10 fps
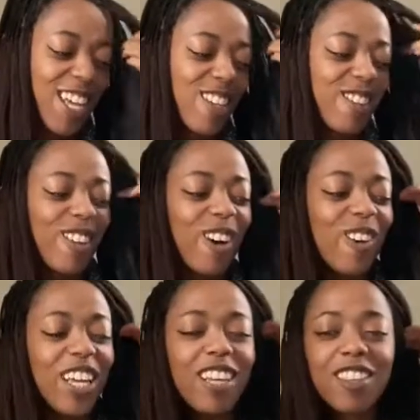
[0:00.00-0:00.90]
So
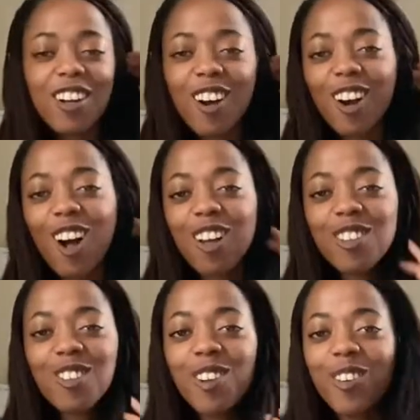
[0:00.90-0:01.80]
ether,
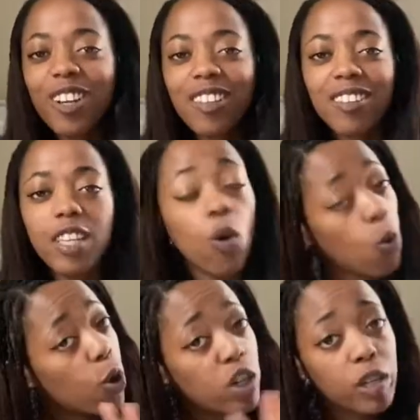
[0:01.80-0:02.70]
also known as the
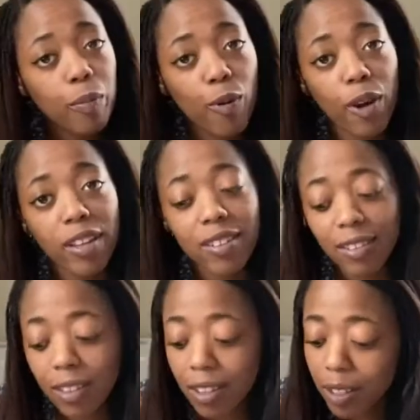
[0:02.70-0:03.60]
origin point,
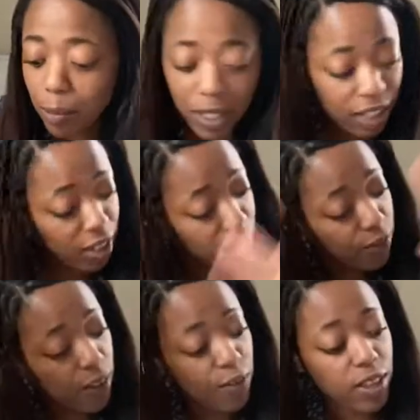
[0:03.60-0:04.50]
the beginning of
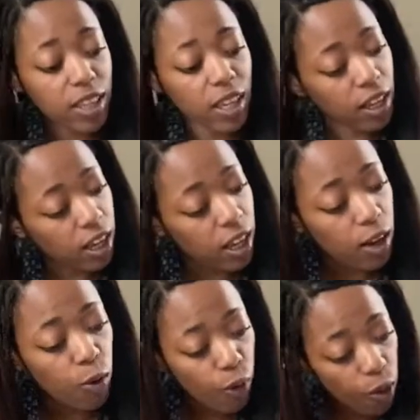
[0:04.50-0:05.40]
everything,
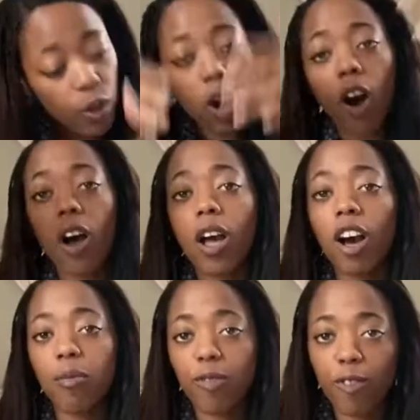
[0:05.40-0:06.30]
where we all
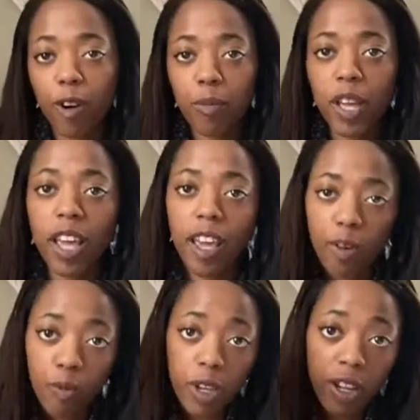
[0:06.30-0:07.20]
come from,
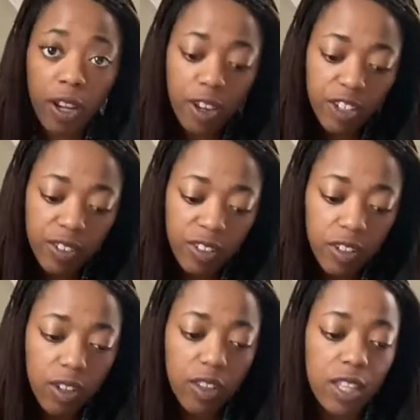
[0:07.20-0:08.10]
and we are just
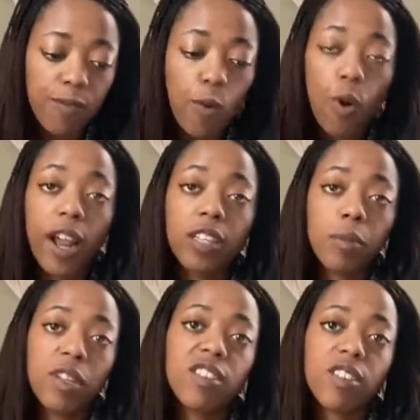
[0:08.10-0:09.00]
the four
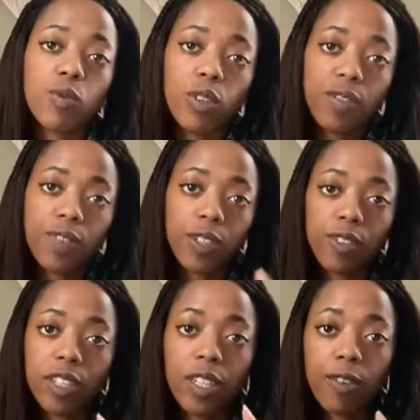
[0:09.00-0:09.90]
elements is what's filled
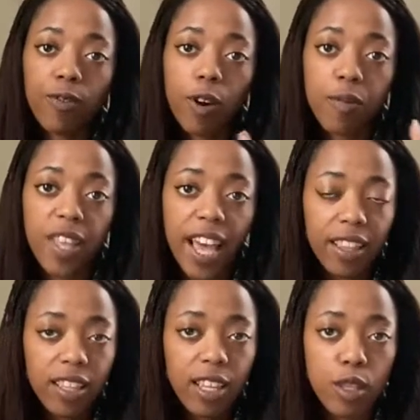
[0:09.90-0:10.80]
in from that.
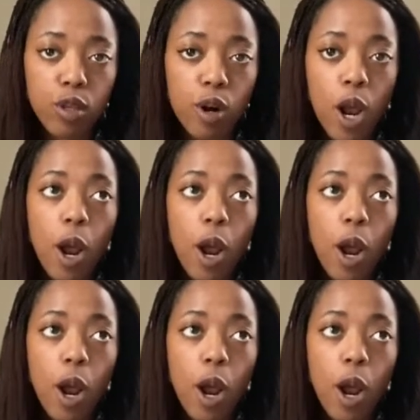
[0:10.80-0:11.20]
The ether,